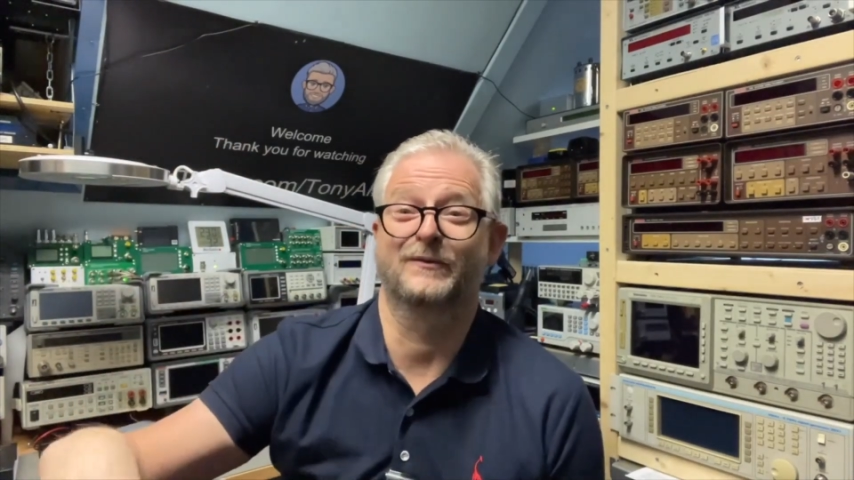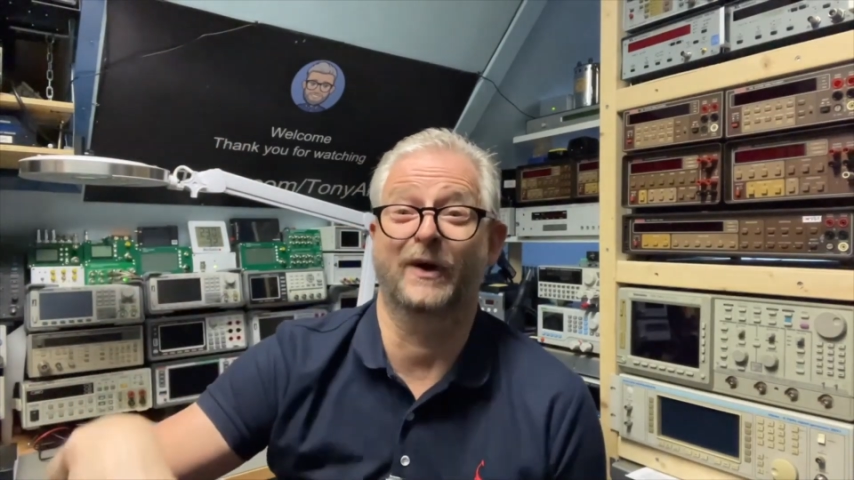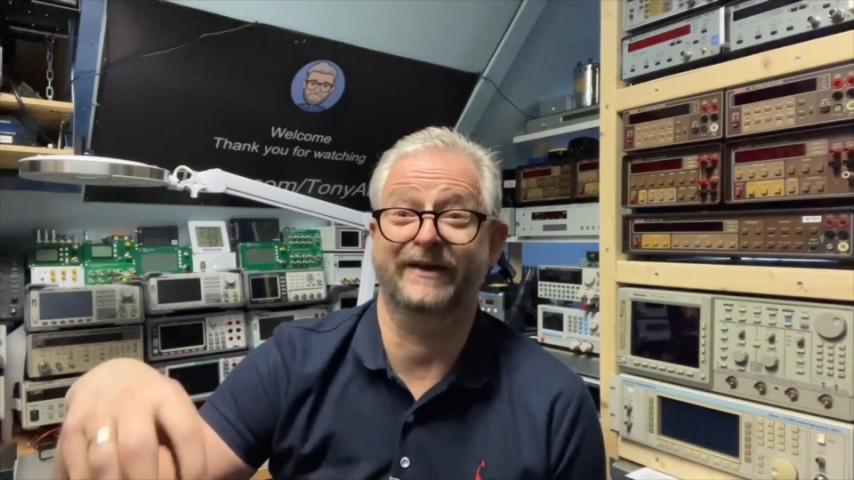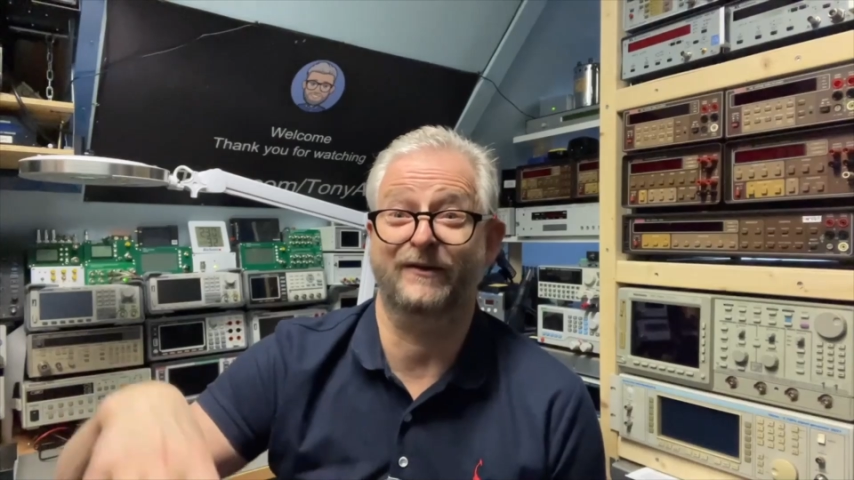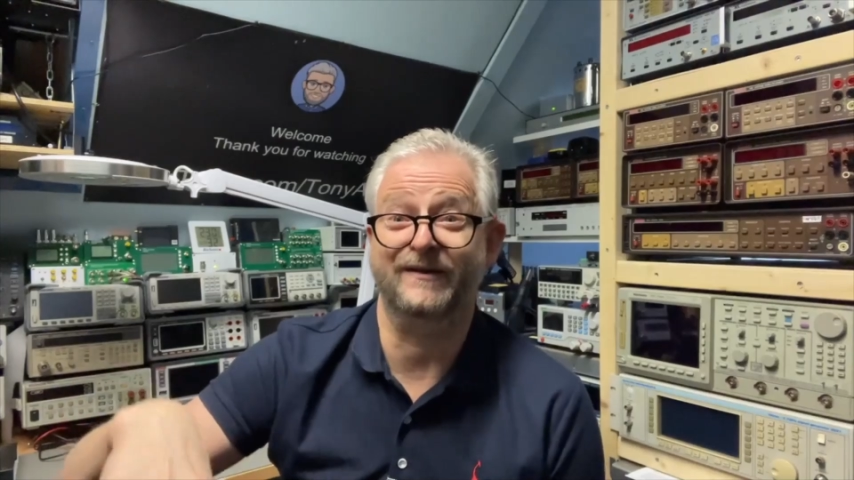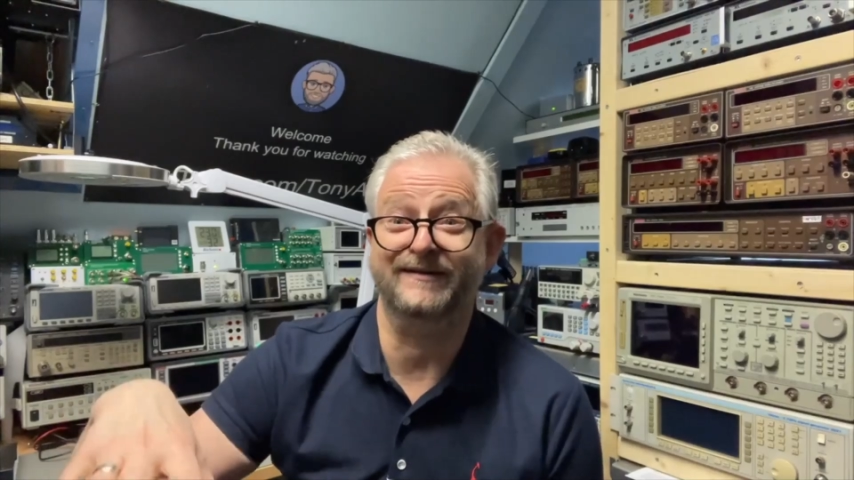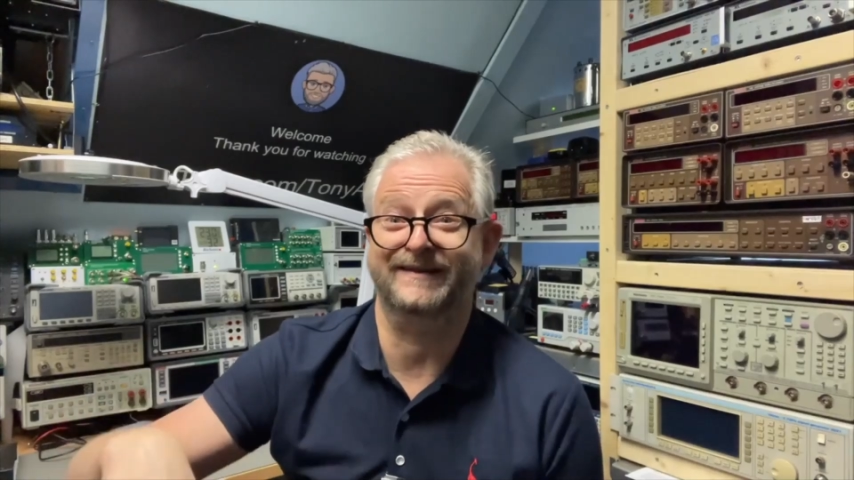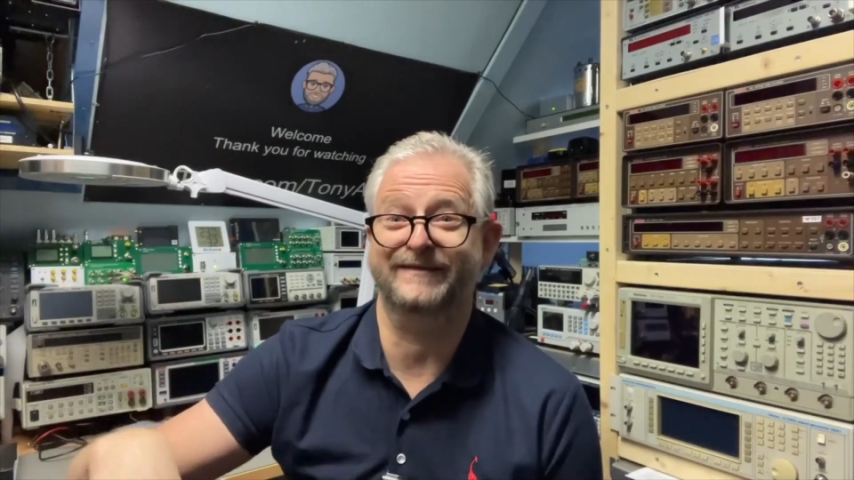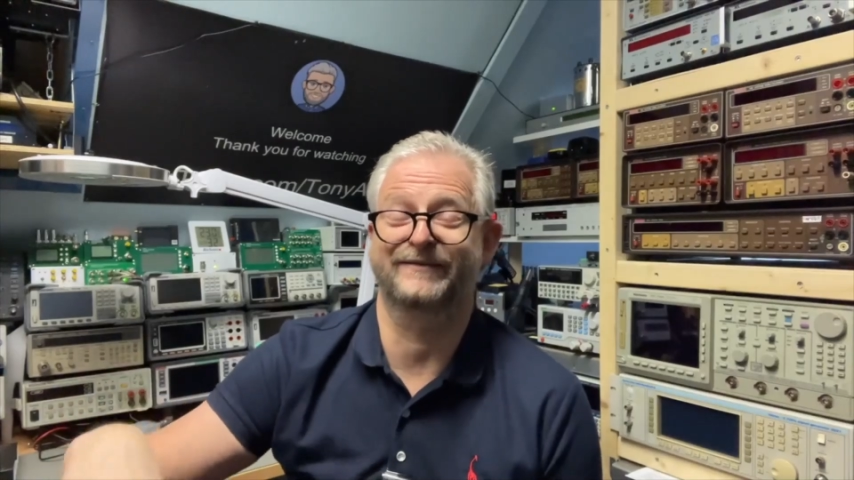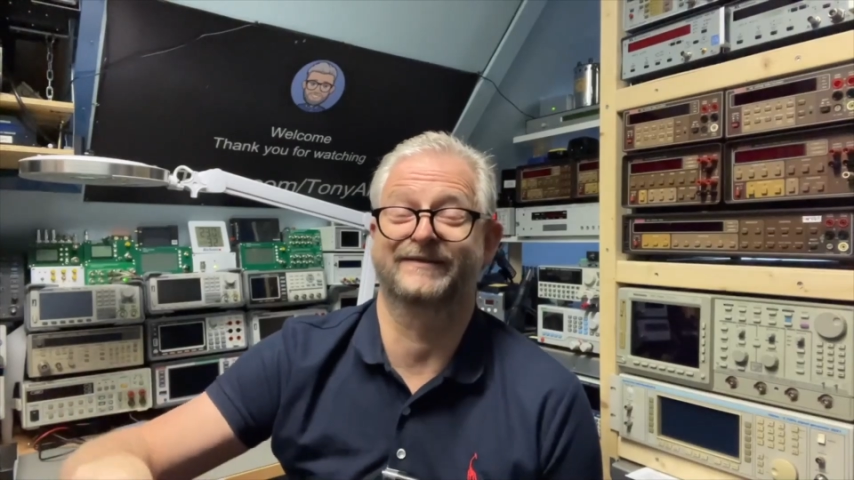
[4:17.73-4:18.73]
Well, you
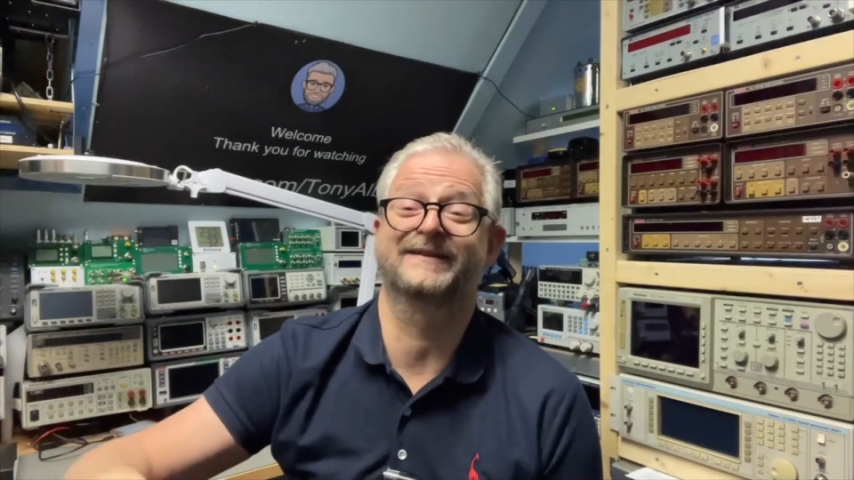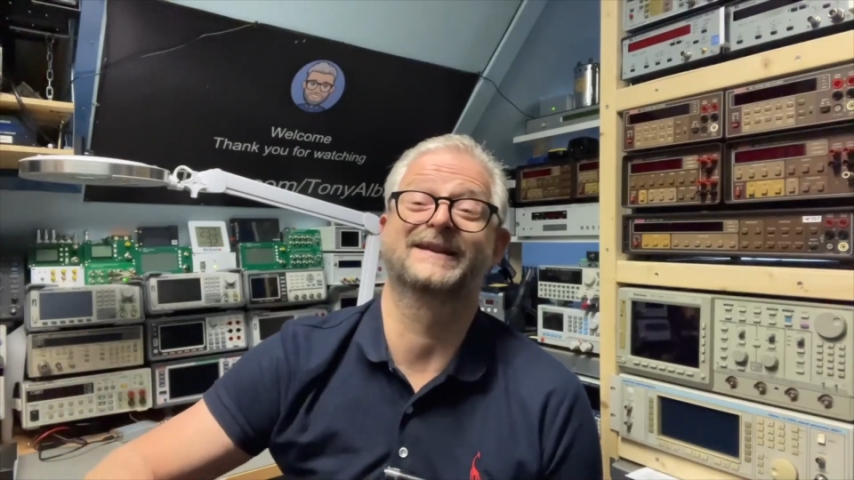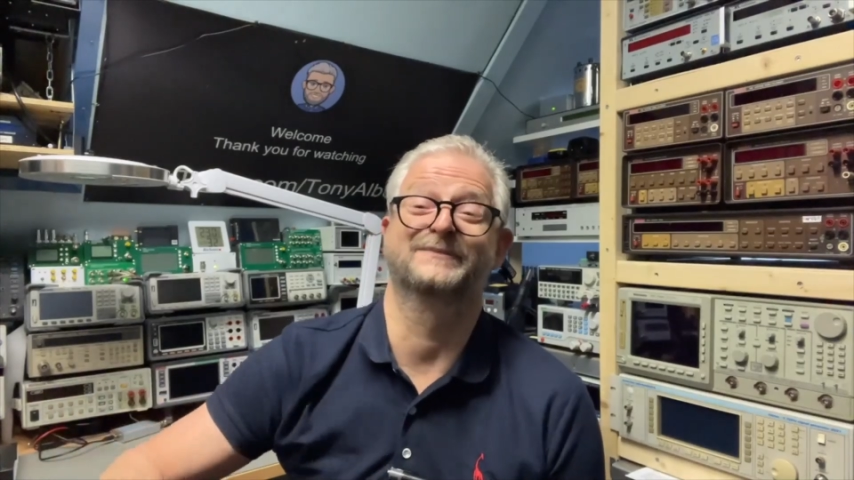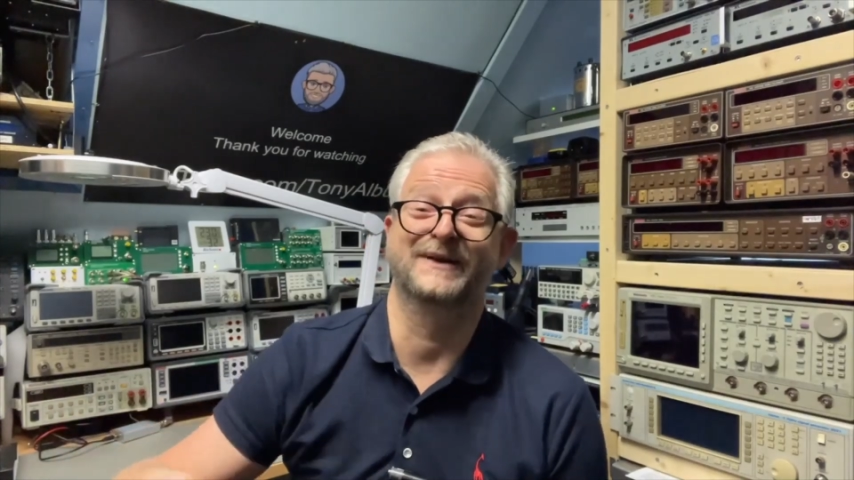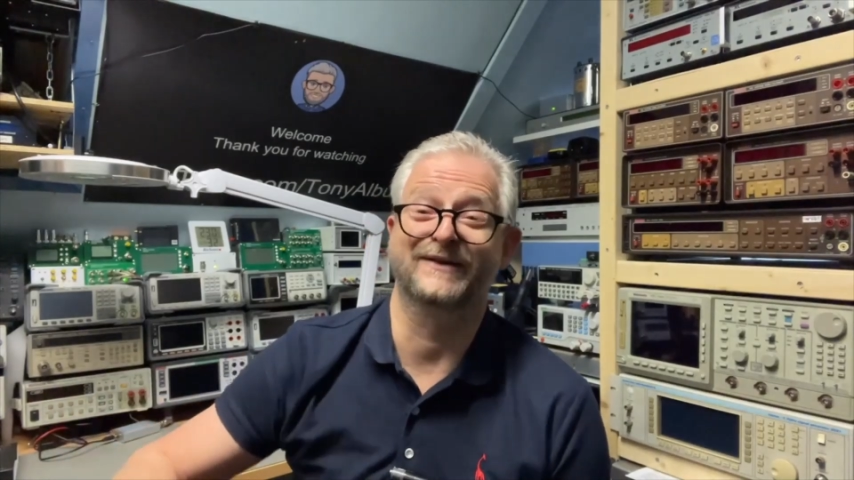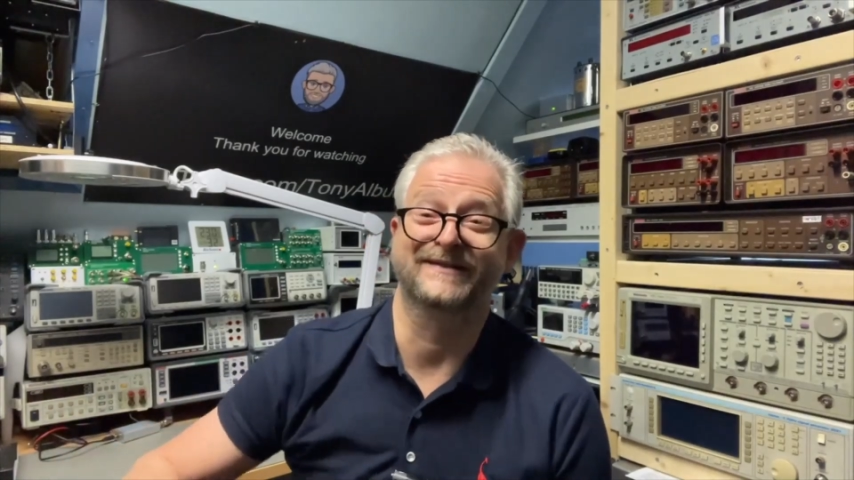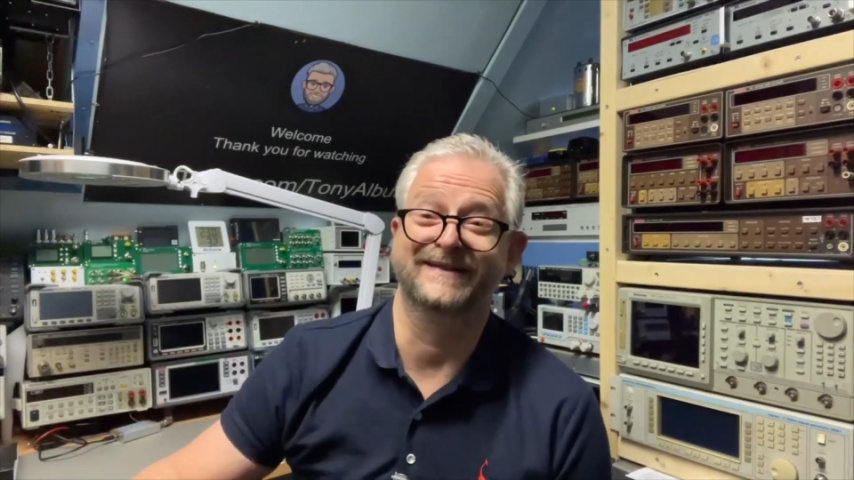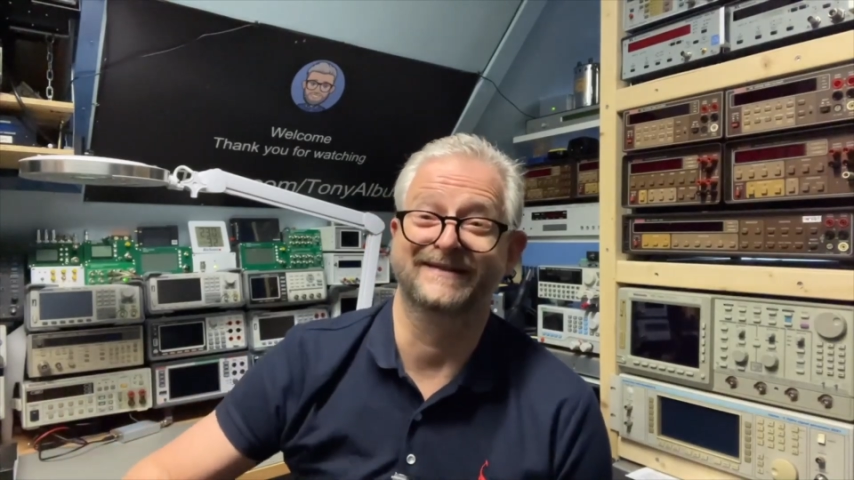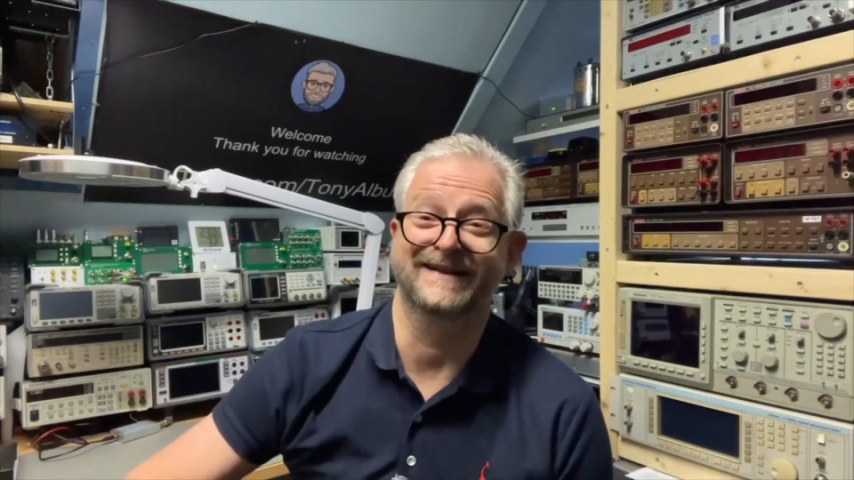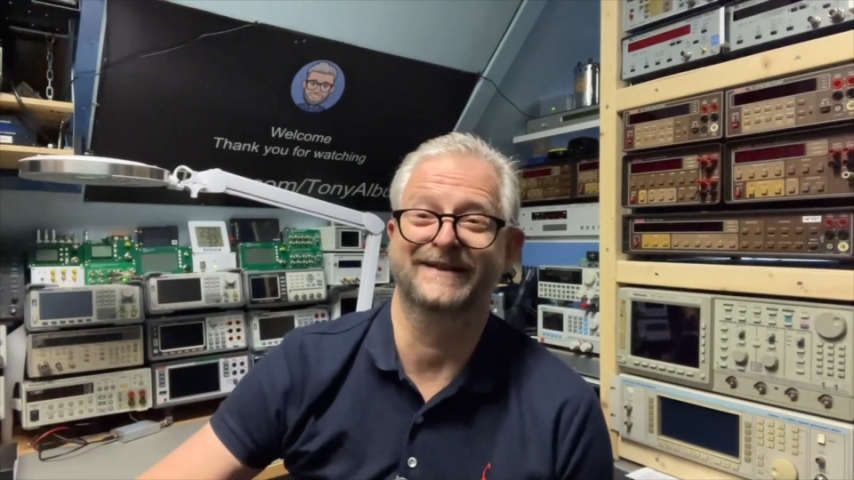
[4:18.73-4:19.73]
can't even see it
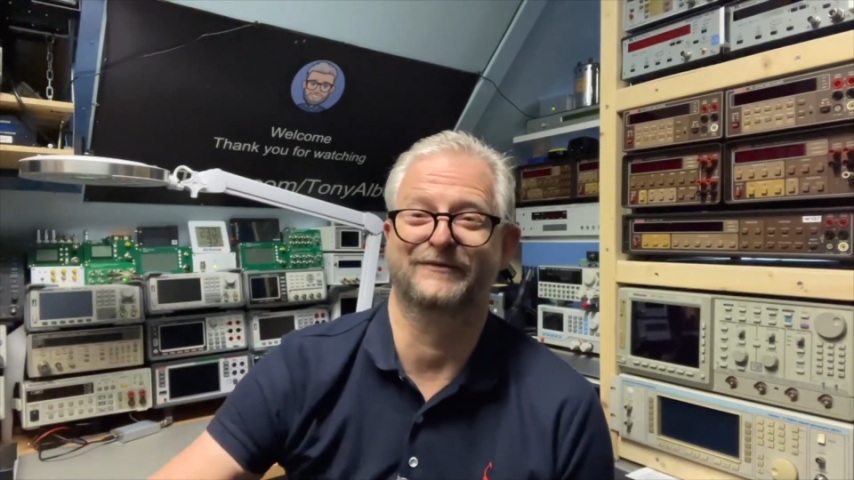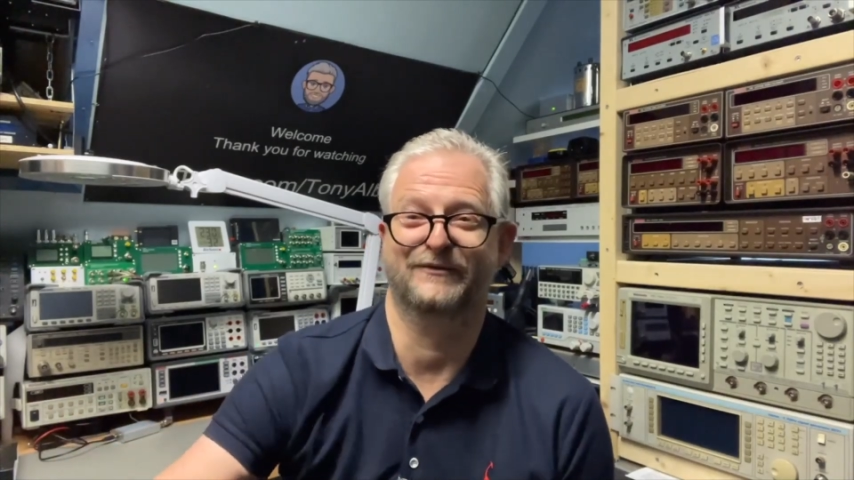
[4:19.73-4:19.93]
because it's in the